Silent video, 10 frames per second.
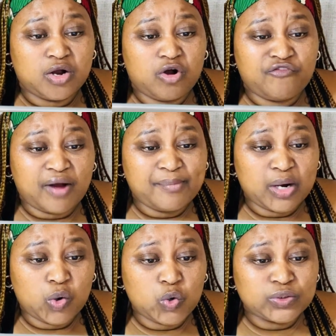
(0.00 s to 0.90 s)
of
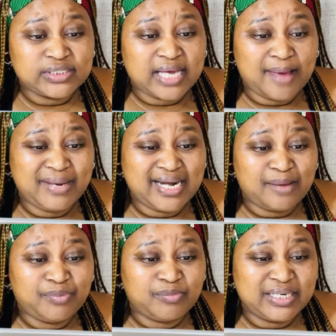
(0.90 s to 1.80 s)
Amakhosi,
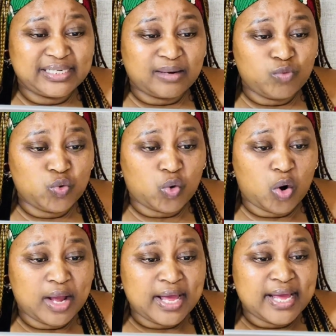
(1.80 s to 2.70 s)
Abelaphi Bendabuko,